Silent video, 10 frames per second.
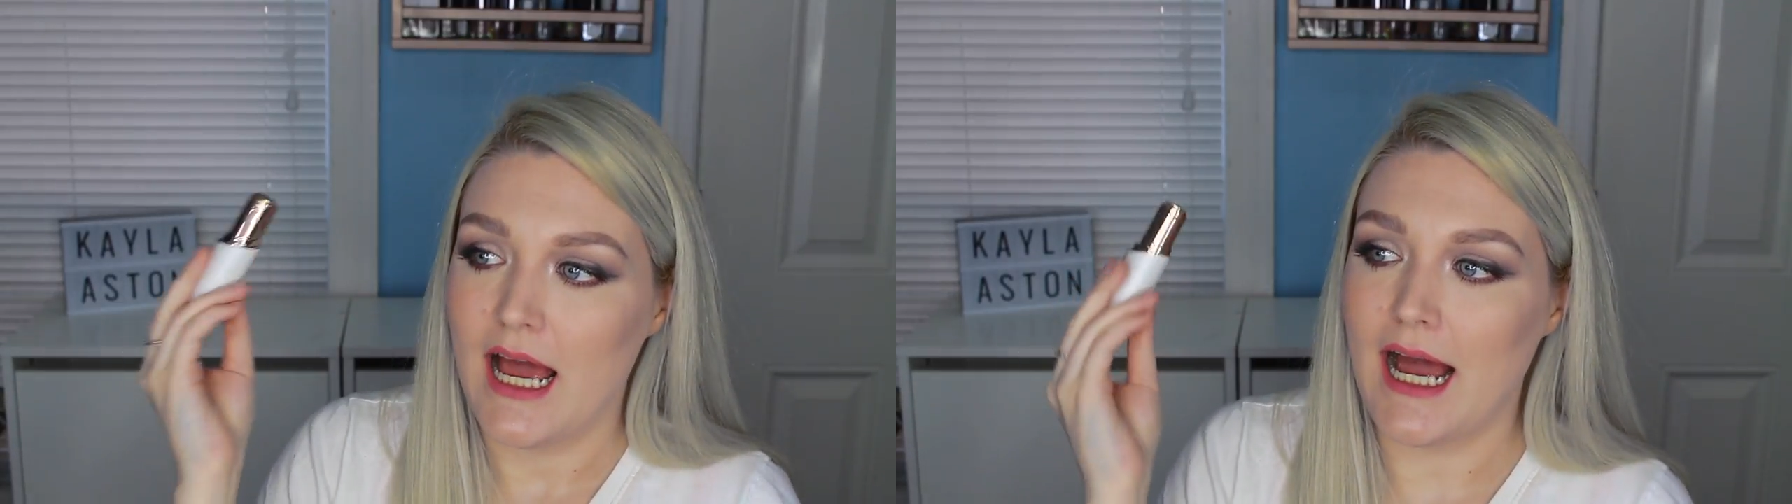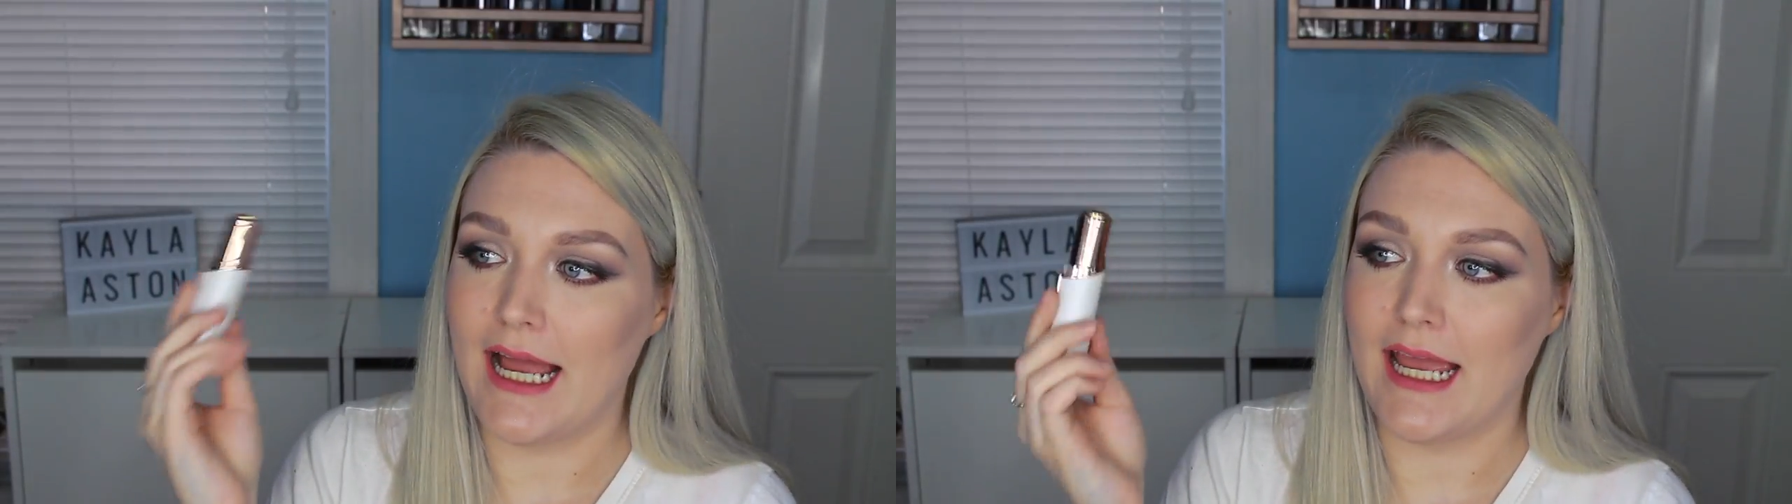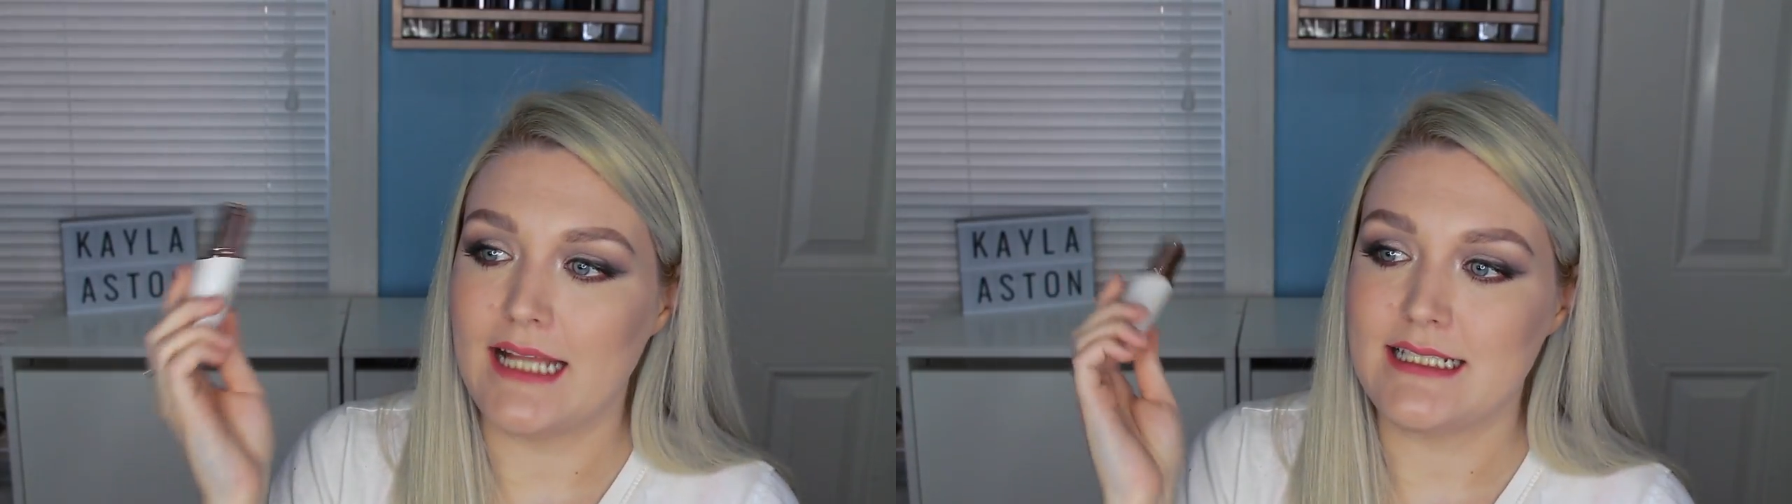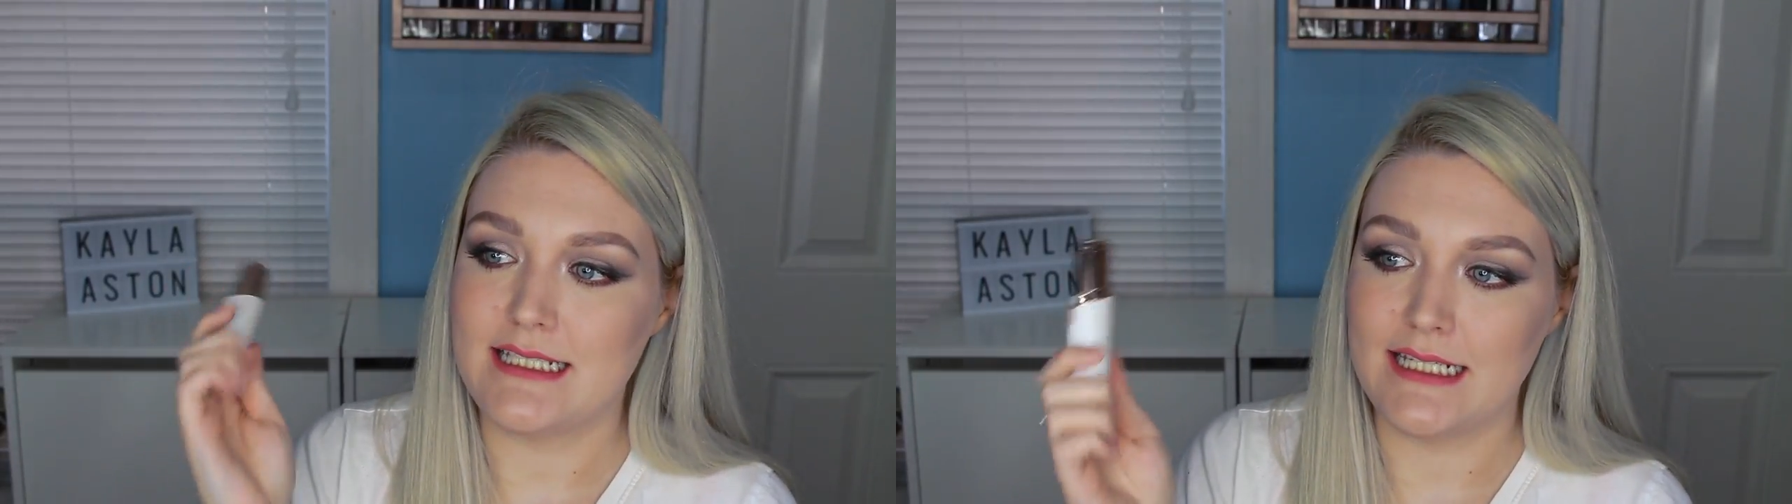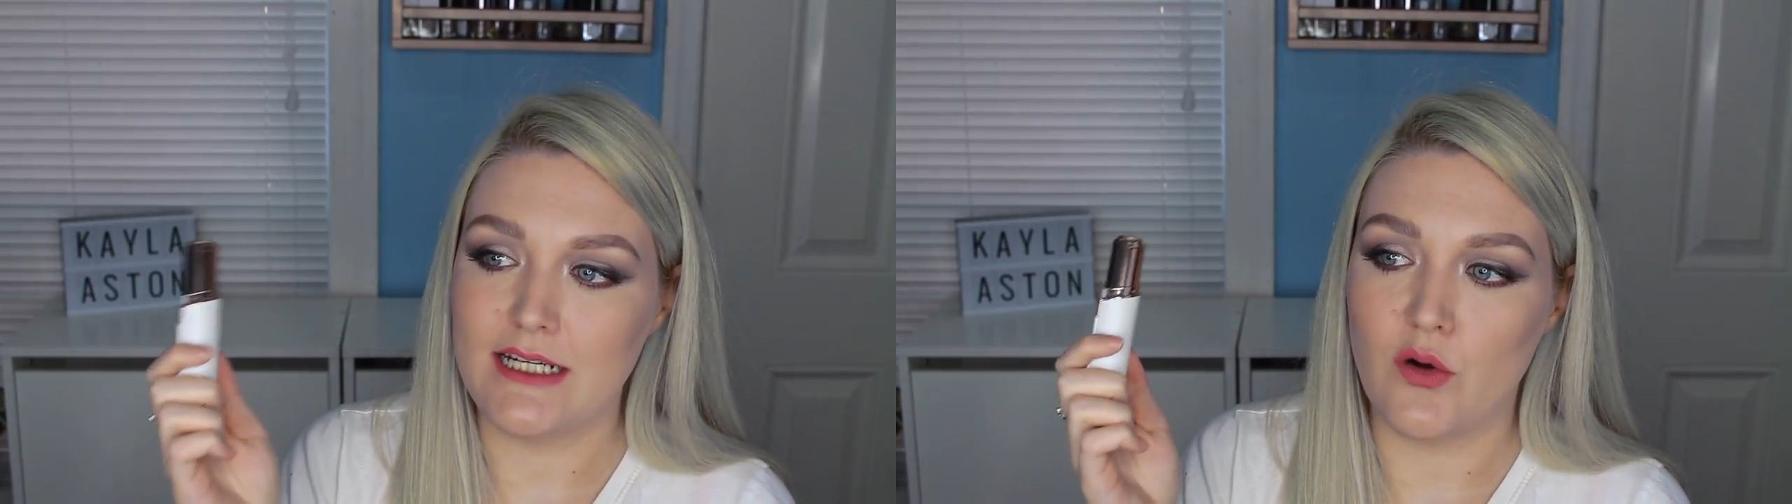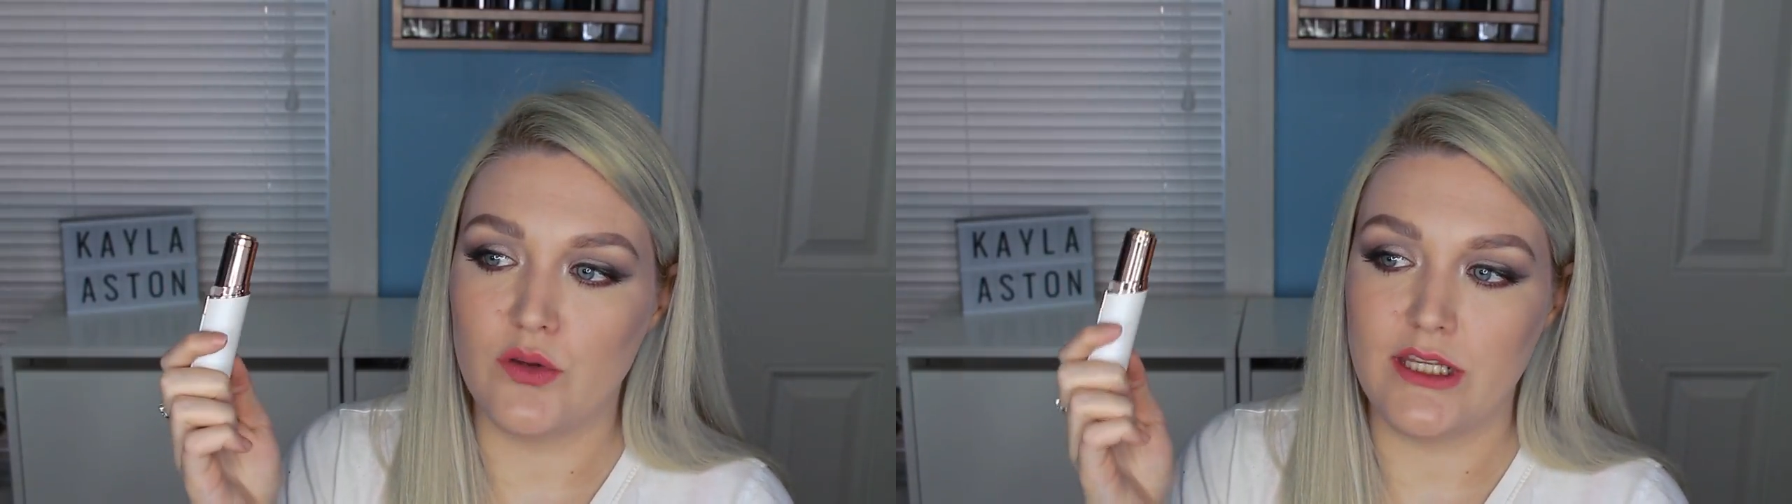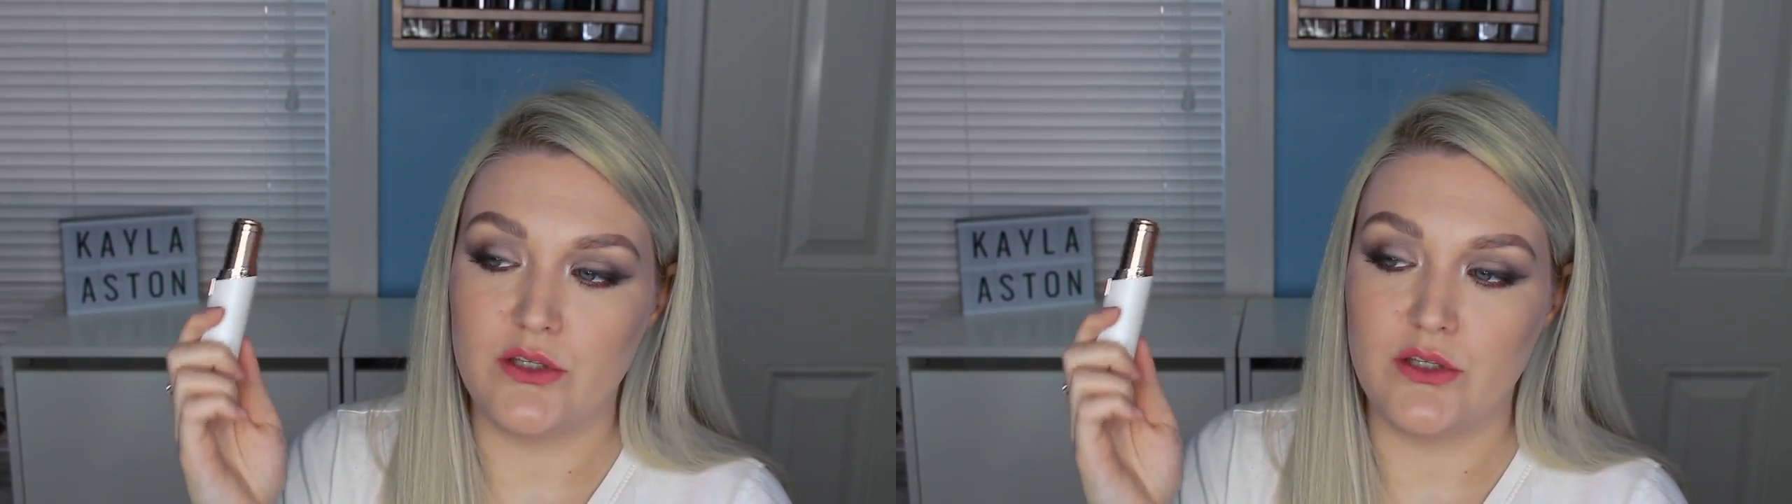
I did only